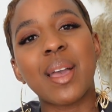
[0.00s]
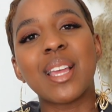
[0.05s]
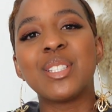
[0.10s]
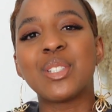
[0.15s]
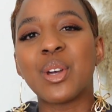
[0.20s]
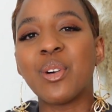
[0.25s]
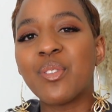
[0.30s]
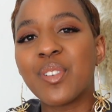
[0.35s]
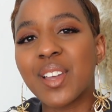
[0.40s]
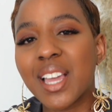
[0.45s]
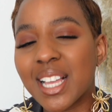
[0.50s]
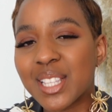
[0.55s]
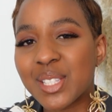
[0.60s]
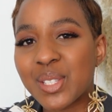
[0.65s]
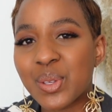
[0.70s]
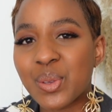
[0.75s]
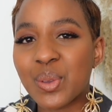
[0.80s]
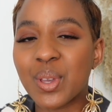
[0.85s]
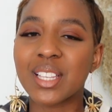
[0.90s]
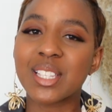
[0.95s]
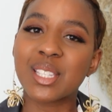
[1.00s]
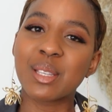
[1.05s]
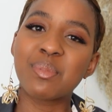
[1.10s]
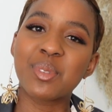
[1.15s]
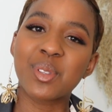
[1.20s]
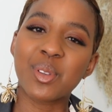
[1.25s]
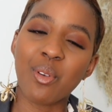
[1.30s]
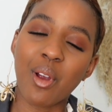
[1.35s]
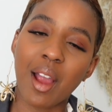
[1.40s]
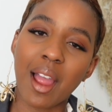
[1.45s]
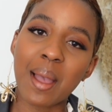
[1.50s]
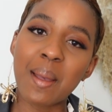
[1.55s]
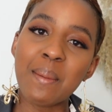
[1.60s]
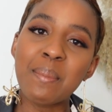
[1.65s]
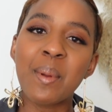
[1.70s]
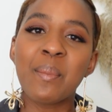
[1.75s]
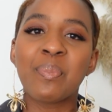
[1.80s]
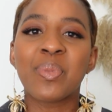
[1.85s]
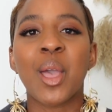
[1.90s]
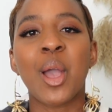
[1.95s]
and don't forget to
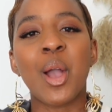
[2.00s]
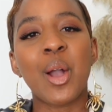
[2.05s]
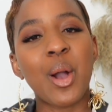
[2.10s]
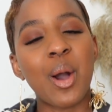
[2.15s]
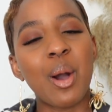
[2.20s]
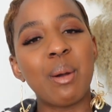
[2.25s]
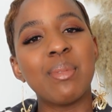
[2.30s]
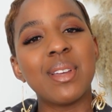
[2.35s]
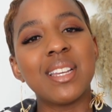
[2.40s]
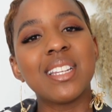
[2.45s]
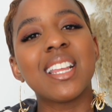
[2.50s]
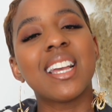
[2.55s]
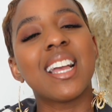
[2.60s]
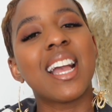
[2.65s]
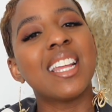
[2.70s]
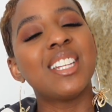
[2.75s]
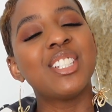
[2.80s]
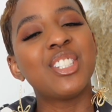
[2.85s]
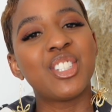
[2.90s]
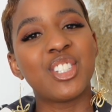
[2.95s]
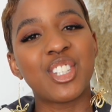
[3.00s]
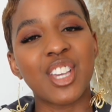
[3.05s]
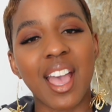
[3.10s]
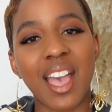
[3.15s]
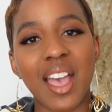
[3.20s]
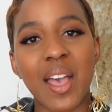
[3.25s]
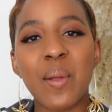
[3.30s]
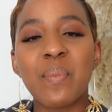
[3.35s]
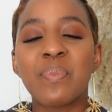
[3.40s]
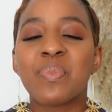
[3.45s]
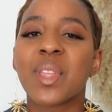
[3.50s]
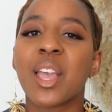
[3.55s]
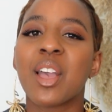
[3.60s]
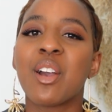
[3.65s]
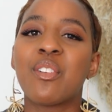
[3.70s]
subscribe, comment, and share.